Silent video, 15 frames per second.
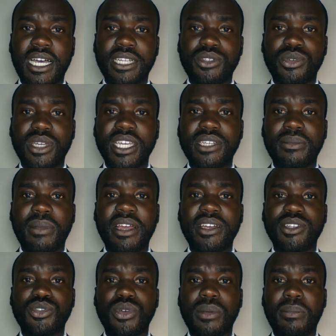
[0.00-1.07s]
to get
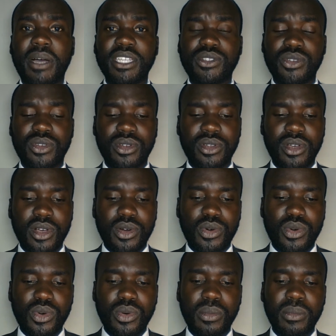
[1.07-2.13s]
married to a person
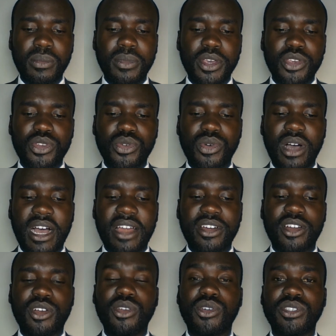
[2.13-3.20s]
whom you are
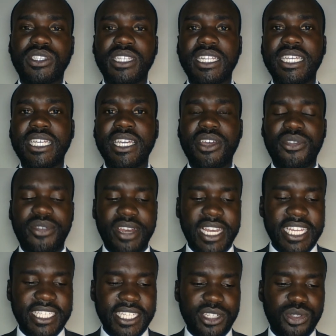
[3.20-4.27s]
closely
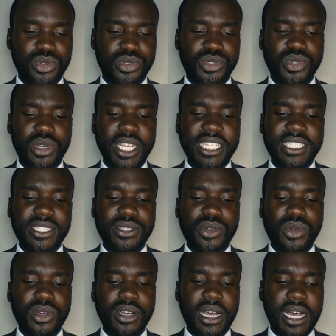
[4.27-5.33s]
related to. So let's
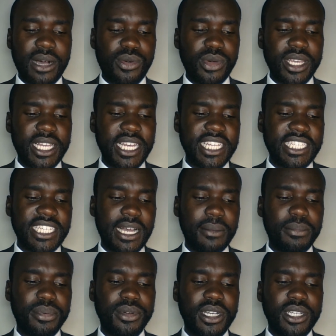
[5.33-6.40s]
quickly
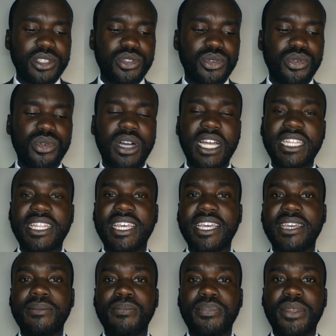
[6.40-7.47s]
jump to look at the
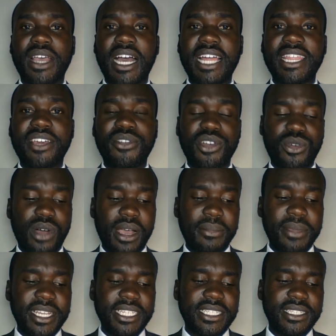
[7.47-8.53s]
other
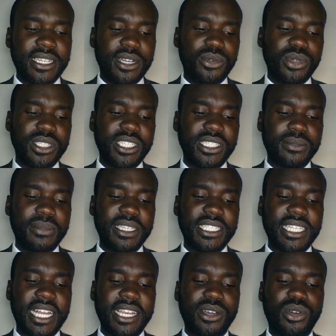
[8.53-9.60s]
requirement, which is
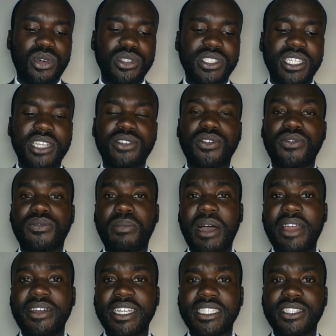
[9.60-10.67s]
basically consent of
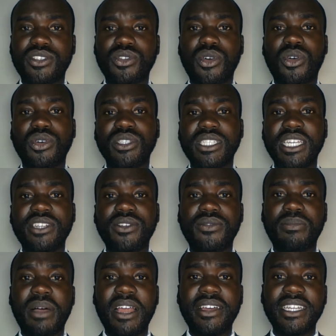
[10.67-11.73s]
parents. So consent of
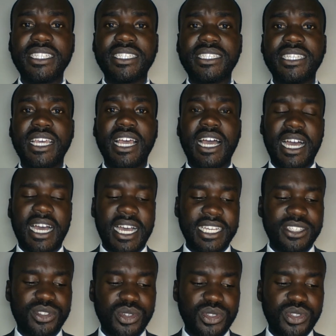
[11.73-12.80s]
parents
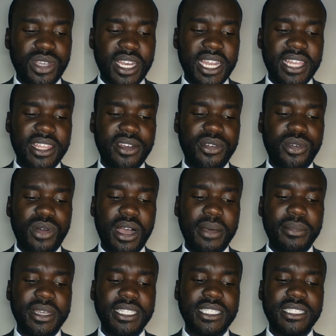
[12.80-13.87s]
is also another
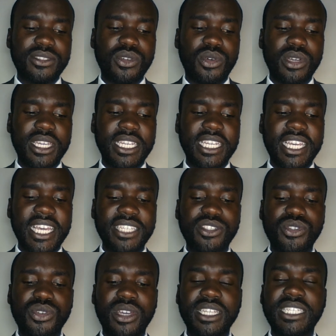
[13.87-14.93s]
requirement. So in case
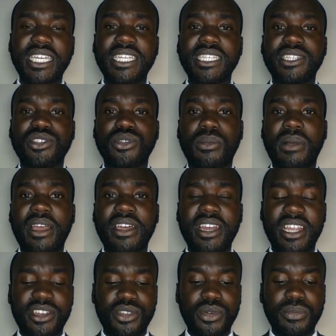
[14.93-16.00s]
you're intending to marry
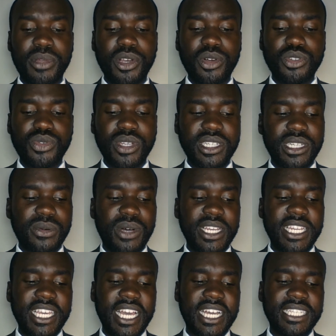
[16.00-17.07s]
and you're below 21
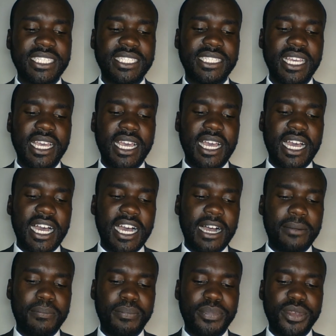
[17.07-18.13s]
years,
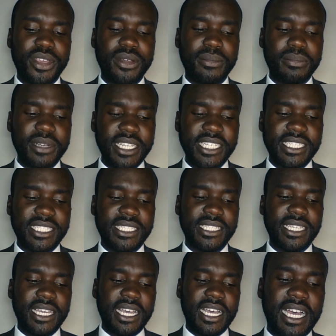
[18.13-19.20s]
please,
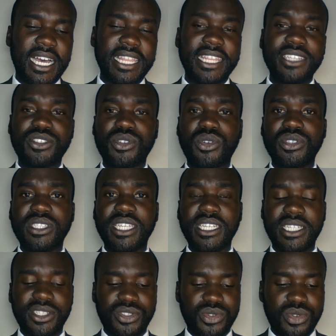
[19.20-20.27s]
this
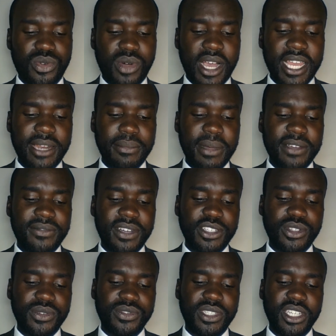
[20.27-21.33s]
consent is required by
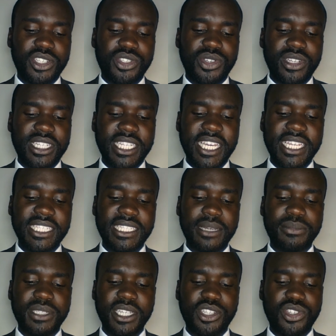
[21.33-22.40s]
virtue of Section 10,
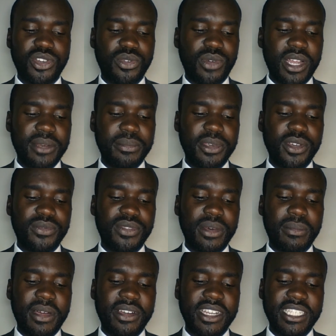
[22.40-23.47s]
subsection 1B of the
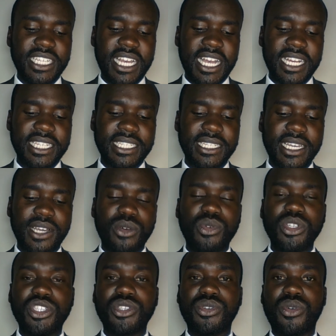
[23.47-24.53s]
Marriage Act,
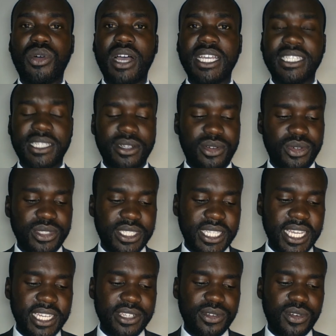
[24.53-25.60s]
which requires the
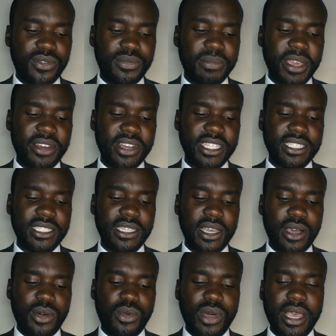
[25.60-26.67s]
consent of parents
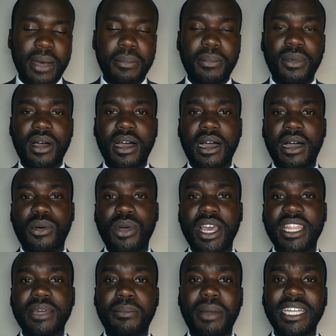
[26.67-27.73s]
where
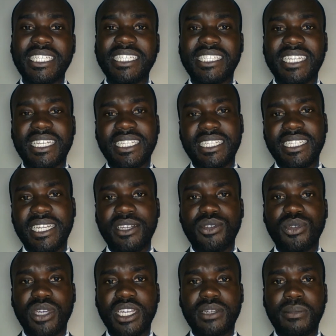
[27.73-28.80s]
the parties that intend to
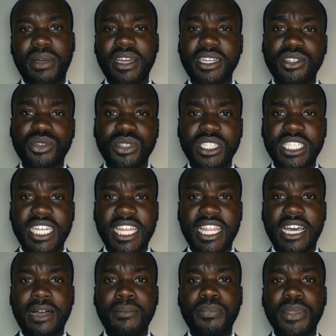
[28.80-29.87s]
get married to each
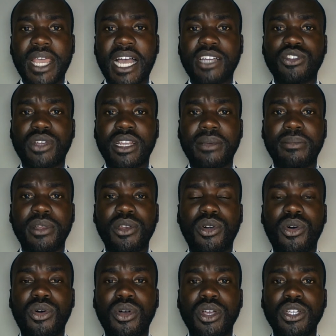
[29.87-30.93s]
other are actually
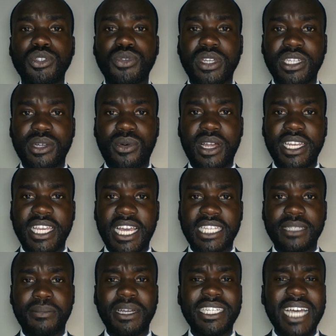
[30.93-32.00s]
below 21 years.
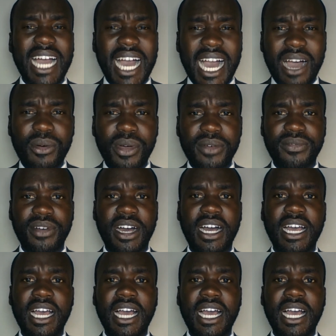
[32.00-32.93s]
But however,